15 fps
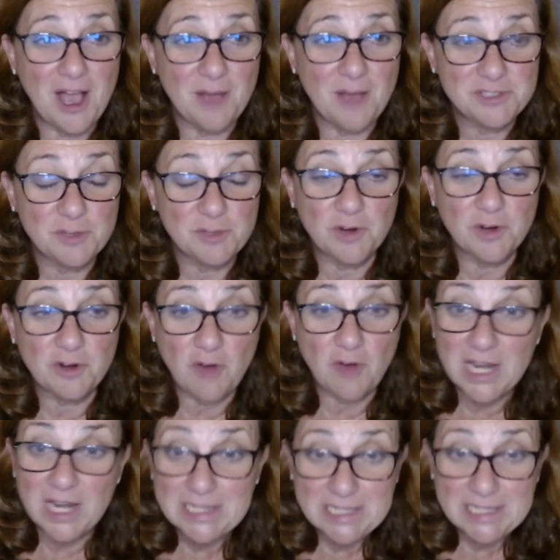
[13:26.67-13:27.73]
So we're
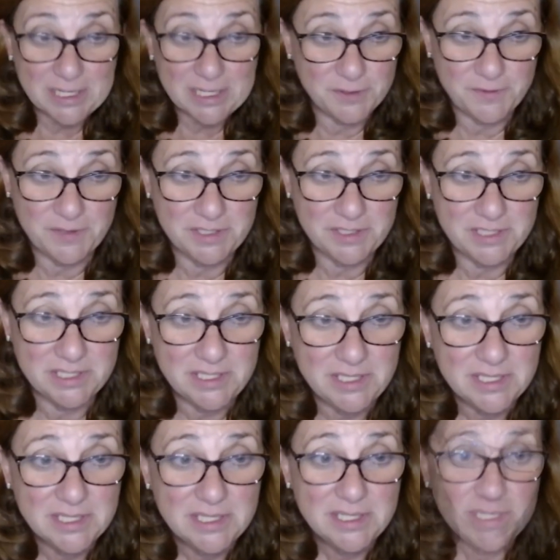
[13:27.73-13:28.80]
chronically underfunded,
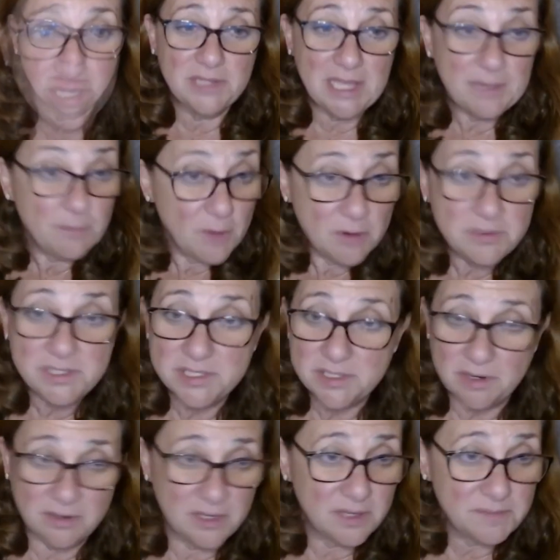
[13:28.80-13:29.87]
like most
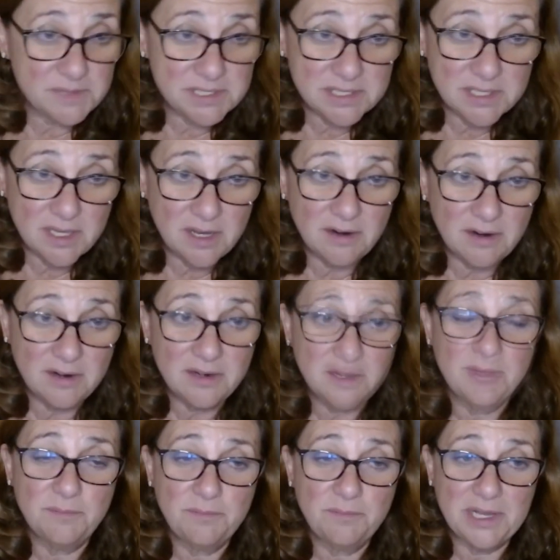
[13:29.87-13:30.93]
startups are.
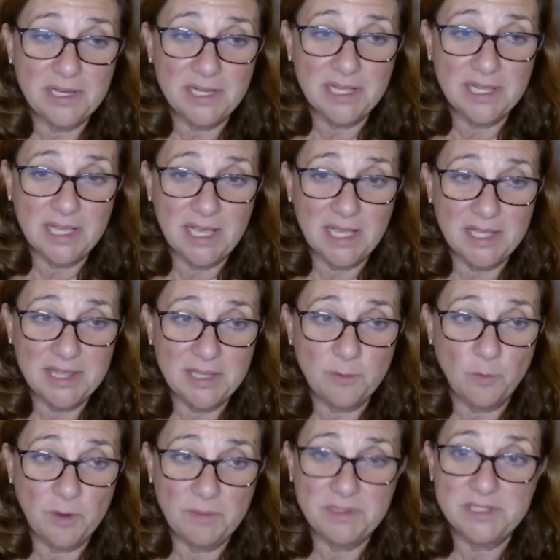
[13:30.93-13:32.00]
But I think
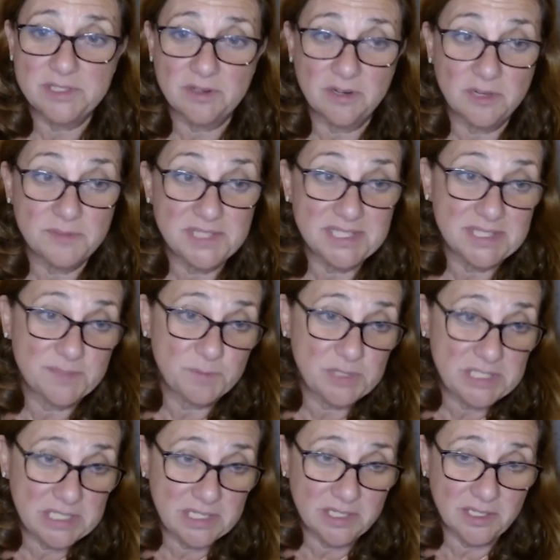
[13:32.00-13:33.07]
women startups is
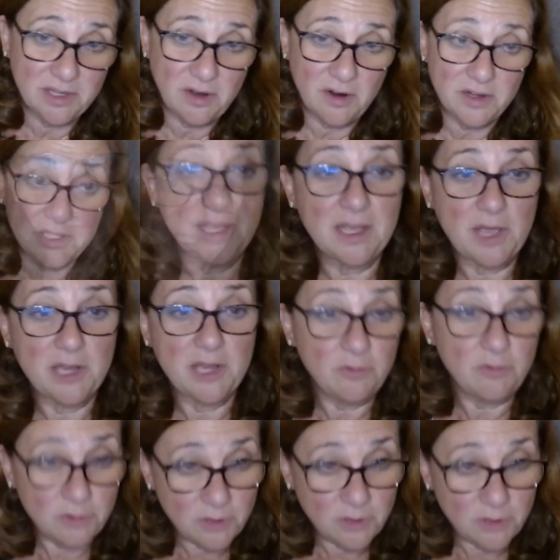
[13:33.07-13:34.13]
particularly hard. And I
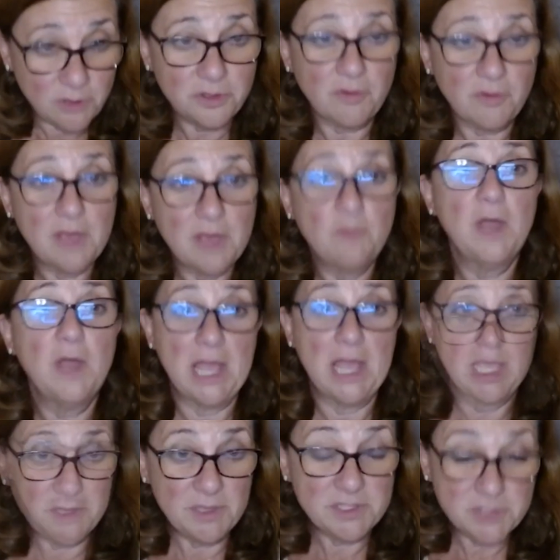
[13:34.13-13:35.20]
don't look the right
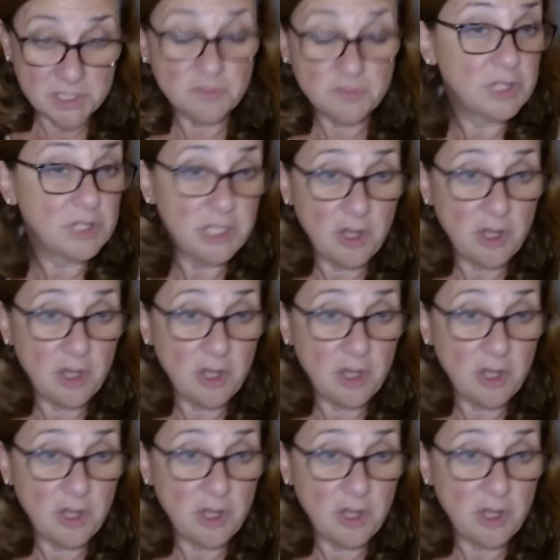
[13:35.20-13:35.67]
way. It's just really